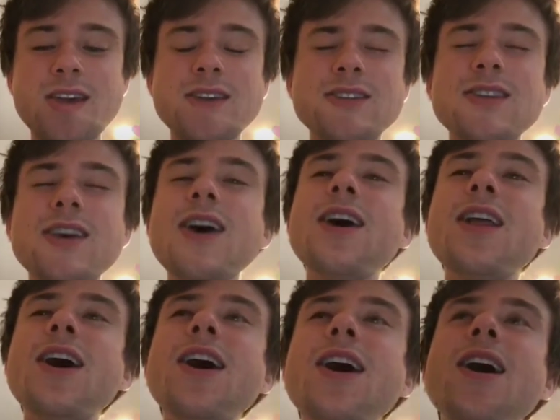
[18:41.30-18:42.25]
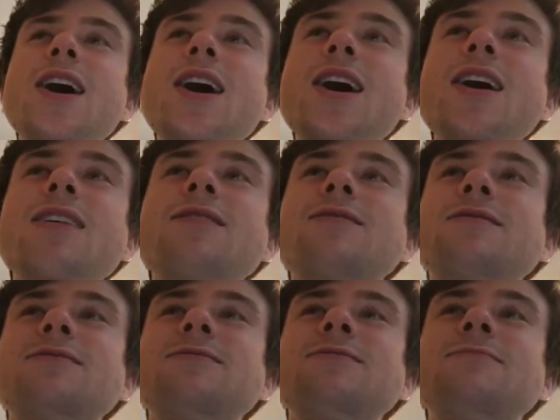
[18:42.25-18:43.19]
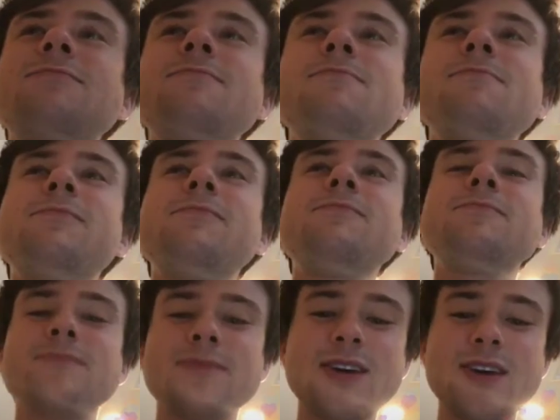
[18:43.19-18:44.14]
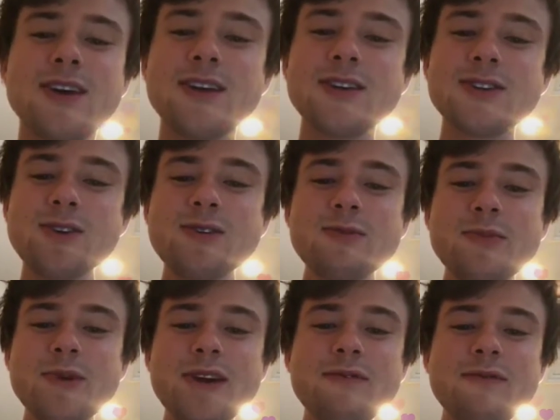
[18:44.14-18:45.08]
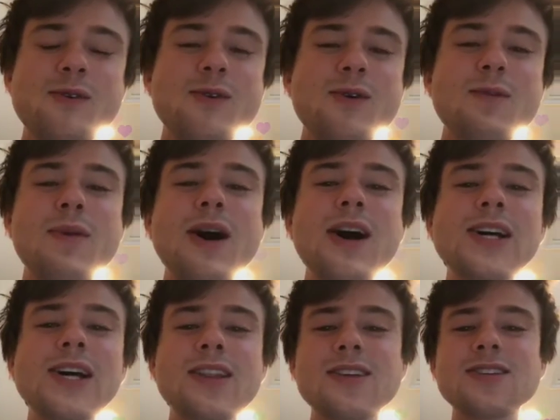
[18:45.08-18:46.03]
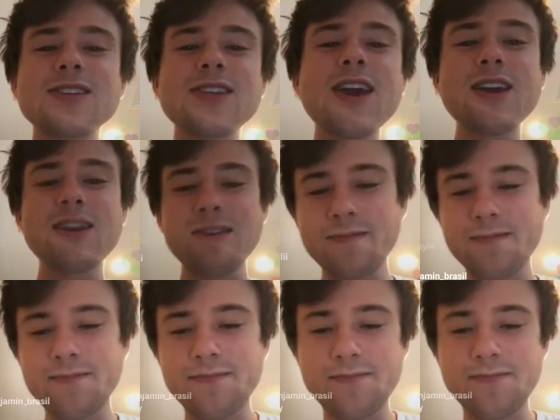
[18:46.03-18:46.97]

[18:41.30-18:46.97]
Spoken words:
He said, Adam, don't be fooled by the snake.